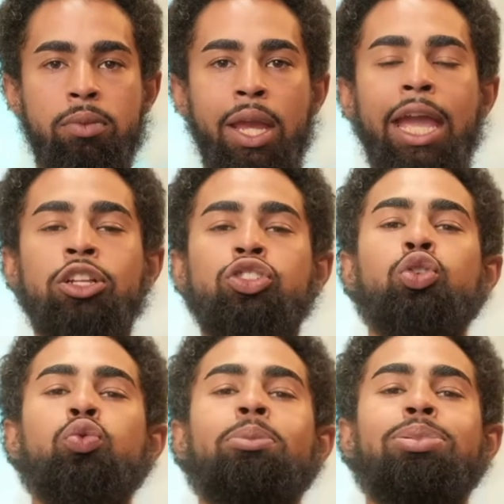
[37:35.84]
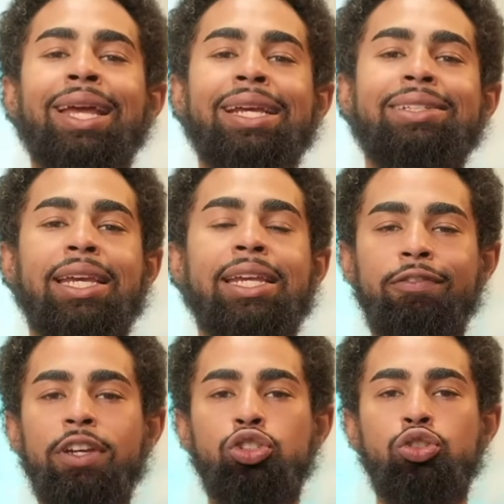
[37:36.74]
and to replace
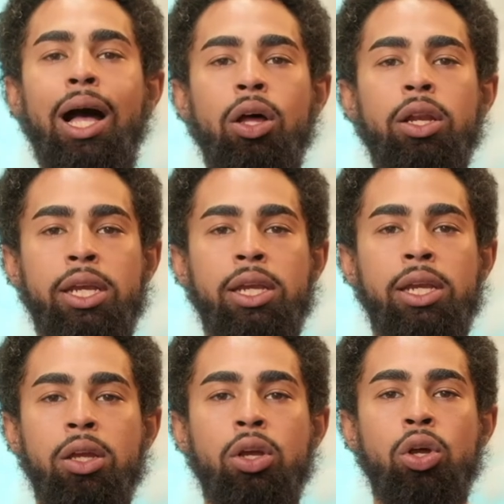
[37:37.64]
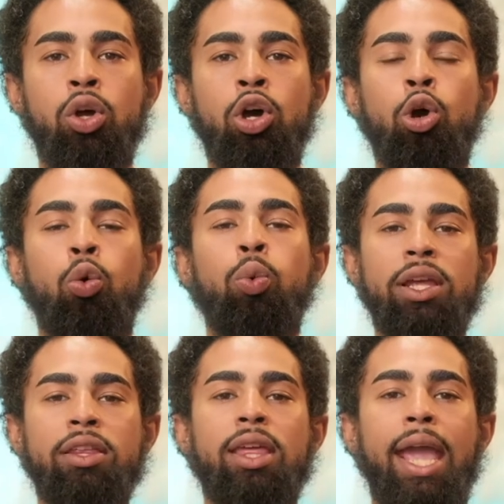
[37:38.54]
individuality
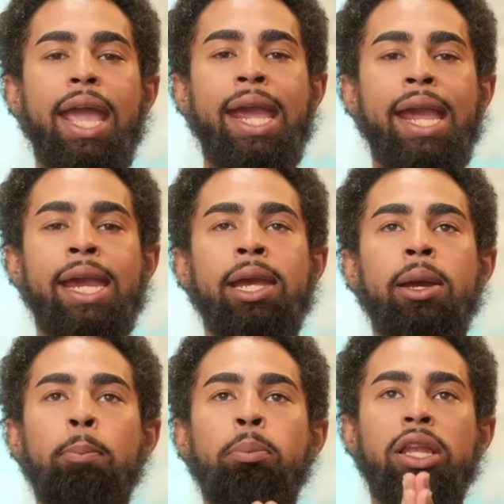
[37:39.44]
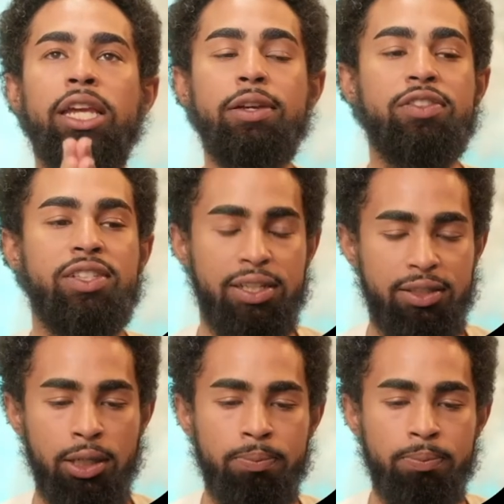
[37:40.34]
with a belief
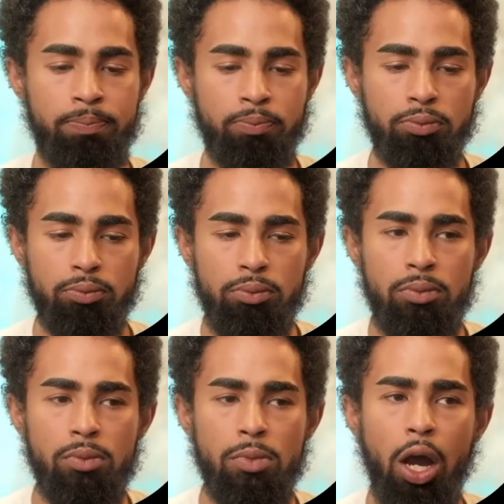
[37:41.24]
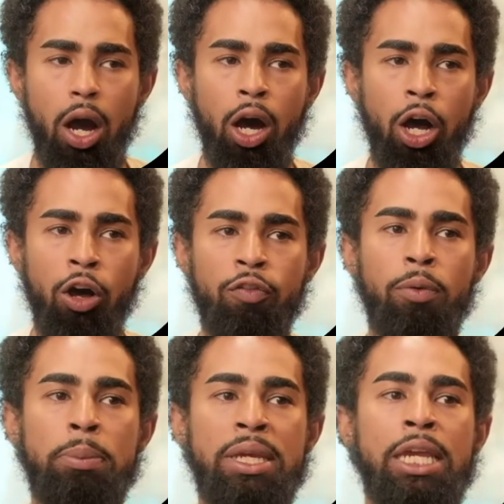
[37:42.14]
system of
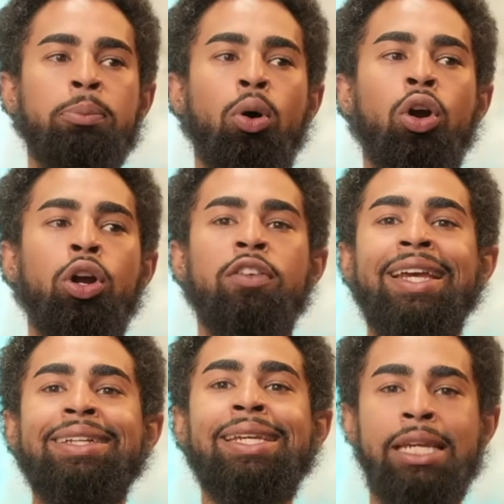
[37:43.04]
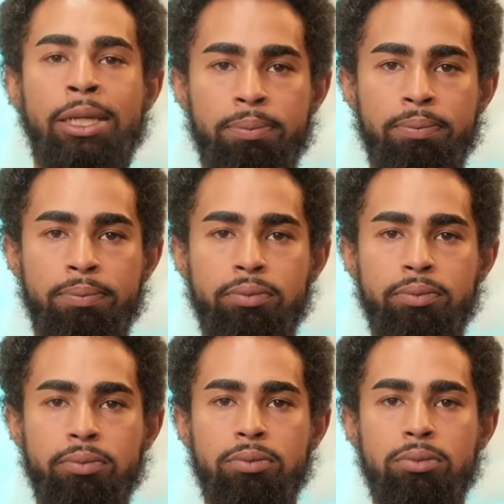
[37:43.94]
being part of a team.
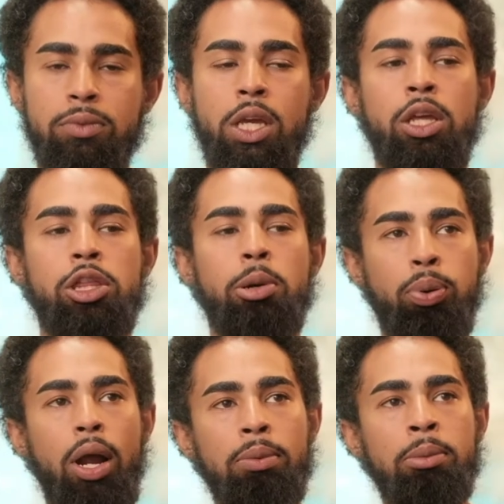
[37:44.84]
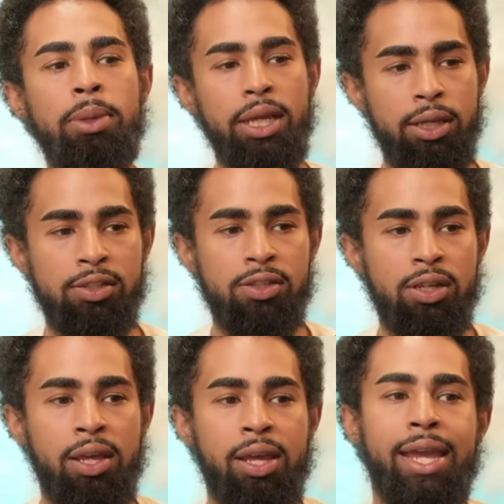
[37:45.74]
The problem is
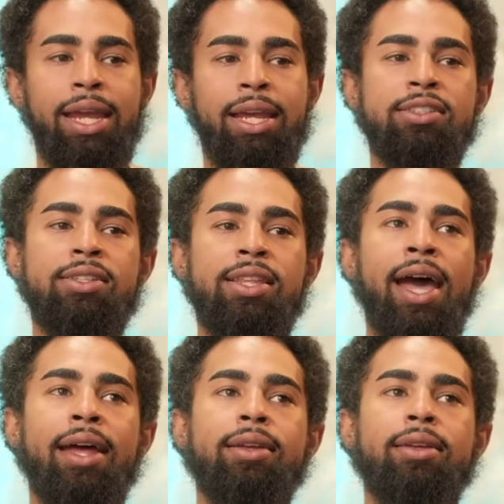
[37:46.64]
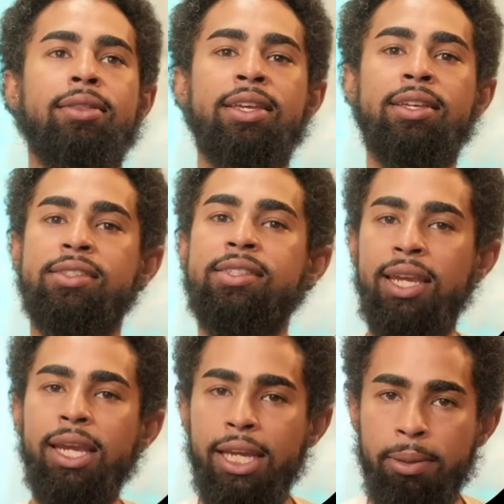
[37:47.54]
is that this
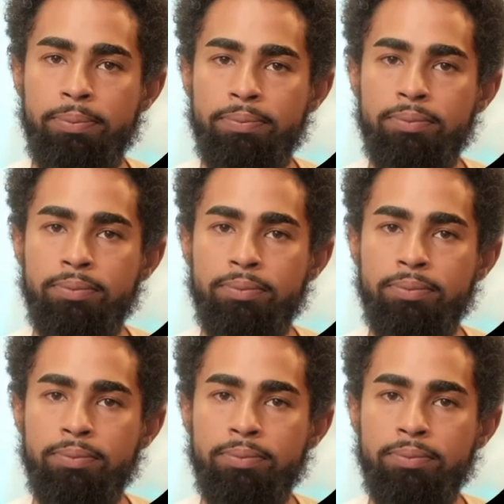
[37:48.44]
team